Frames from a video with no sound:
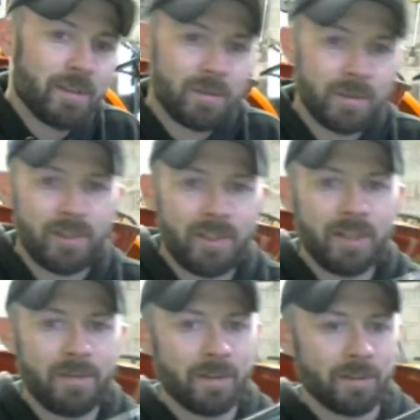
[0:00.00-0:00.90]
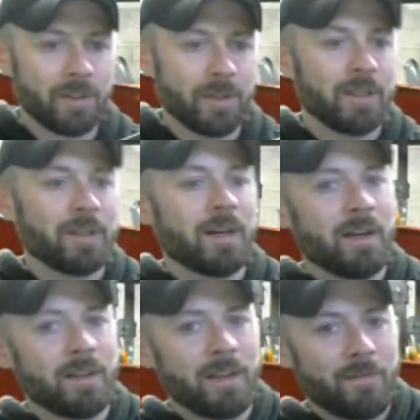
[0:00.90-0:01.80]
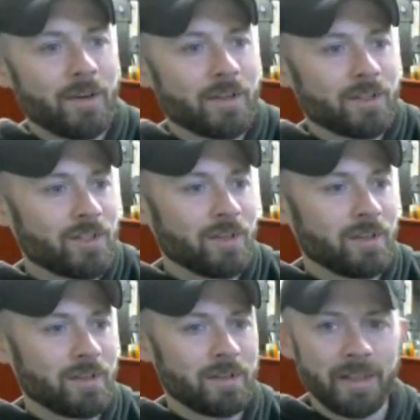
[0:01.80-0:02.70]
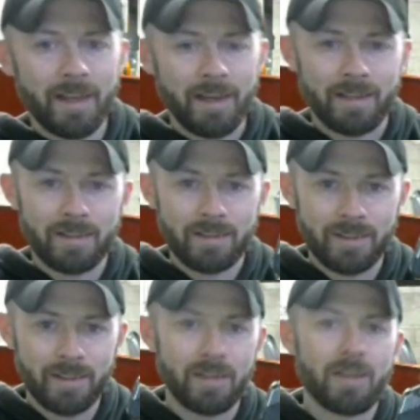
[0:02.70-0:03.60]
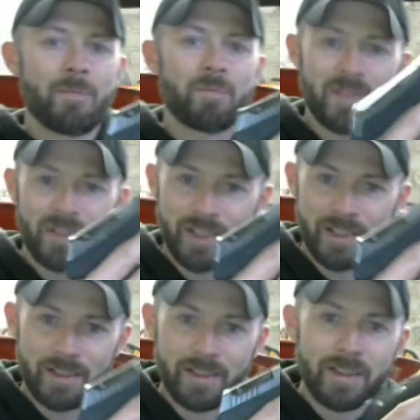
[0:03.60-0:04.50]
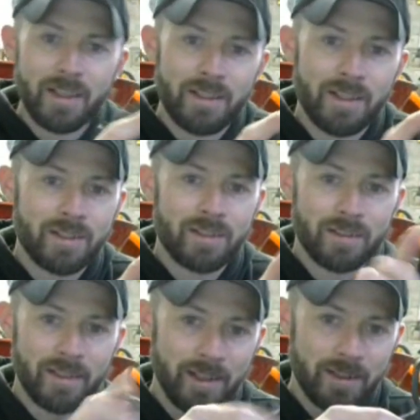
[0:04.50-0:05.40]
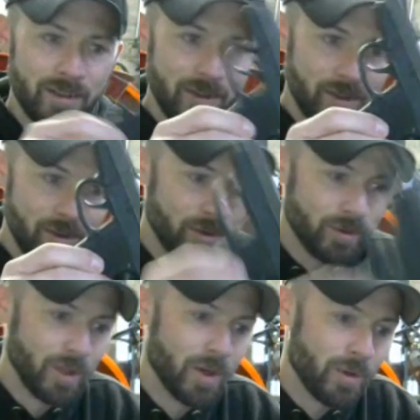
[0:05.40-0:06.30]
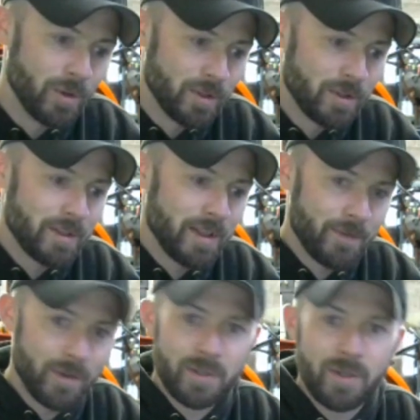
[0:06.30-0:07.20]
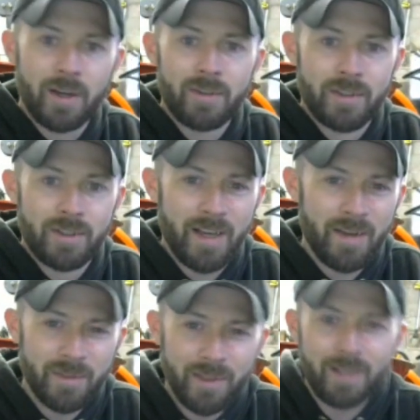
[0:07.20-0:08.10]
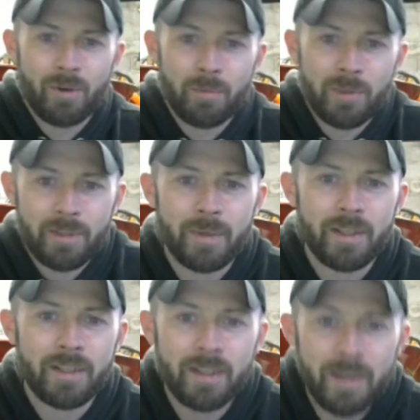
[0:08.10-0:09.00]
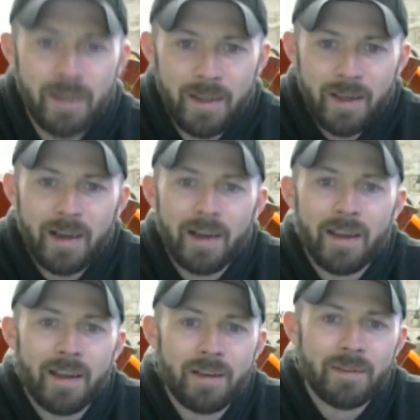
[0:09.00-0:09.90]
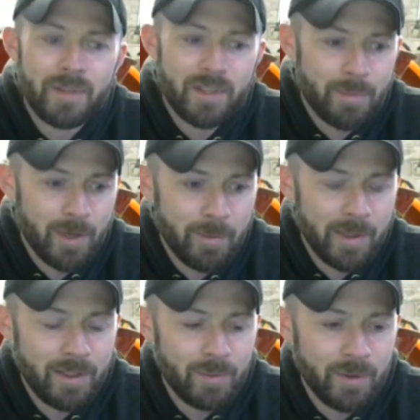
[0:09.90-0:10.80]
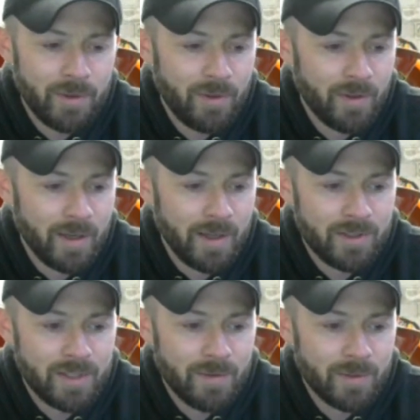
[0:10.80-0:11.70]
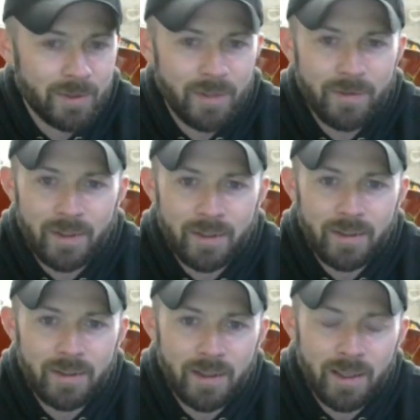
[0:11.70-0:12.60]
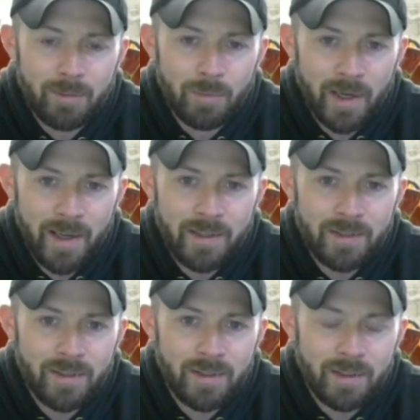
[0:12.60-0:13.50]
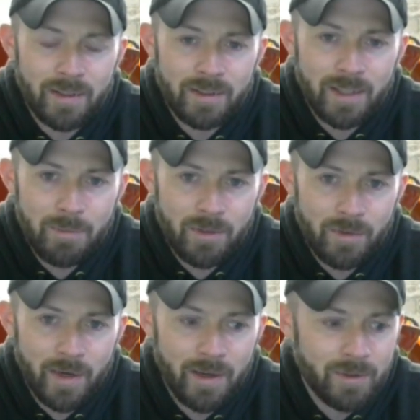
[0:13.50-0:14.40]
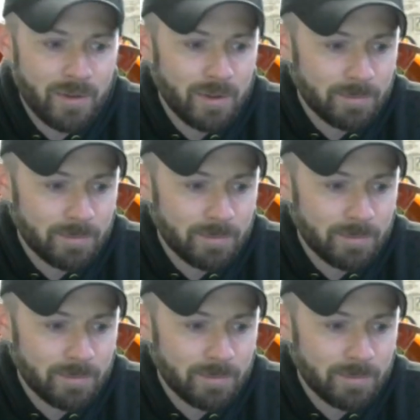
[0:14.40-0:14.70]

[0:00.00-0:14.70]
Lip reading: let's see if it'll do it. That first, yeah, see, sticky. It doesn't like to load that first cartridge. After that, normally it's pretty good. I have experimented with several different brands and types of rounds,